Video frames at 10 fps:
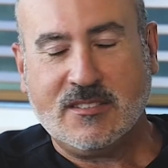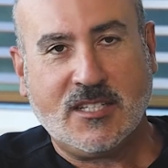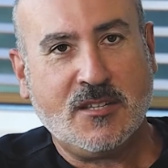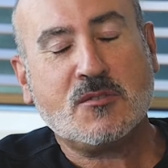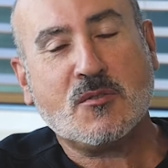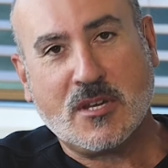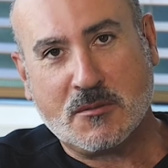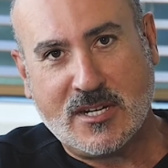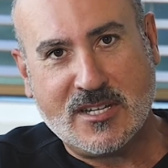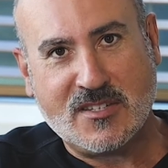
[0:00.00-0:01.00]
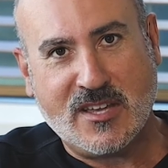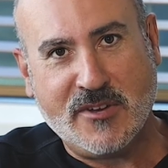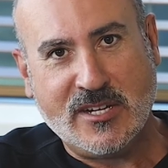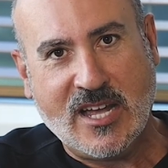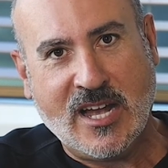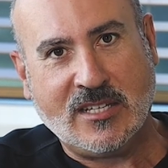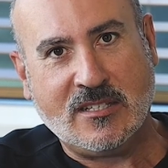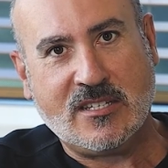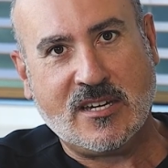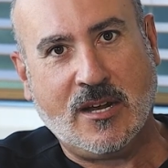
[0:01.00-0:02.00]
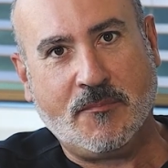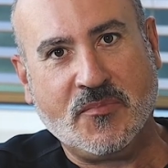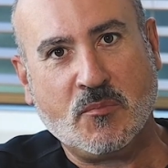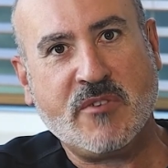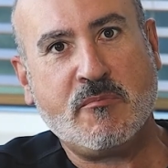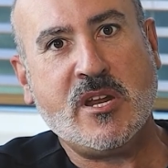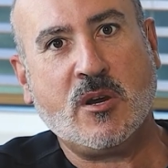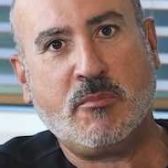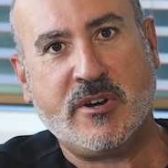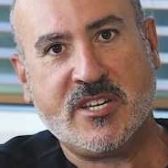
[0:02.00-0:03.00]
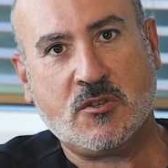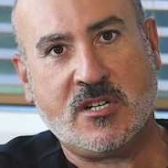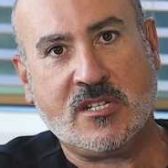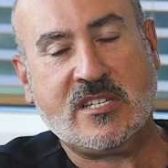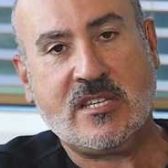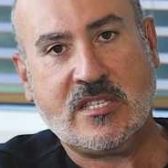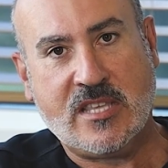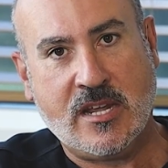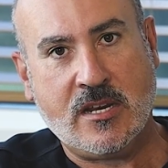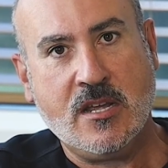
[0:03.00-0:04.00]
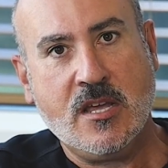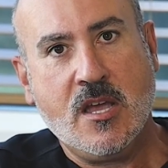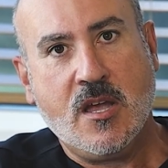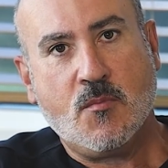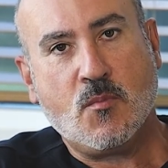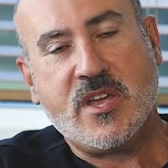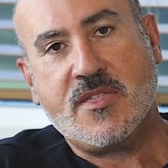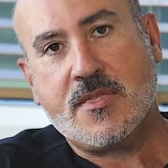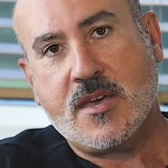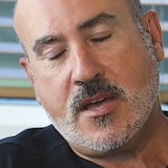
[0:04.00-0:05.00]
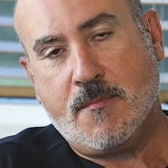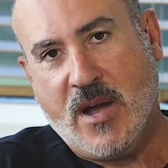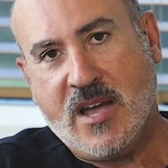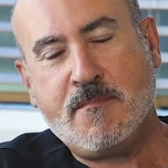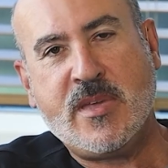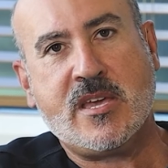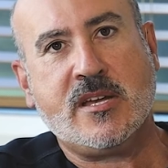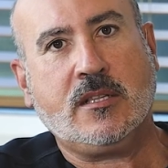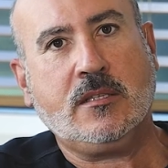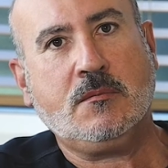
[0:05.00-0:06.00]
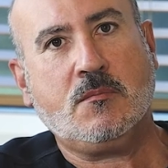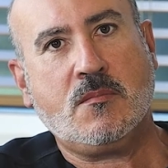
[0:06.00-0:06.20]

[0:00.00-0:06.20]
in 2007 and we've been operational since then with IPL,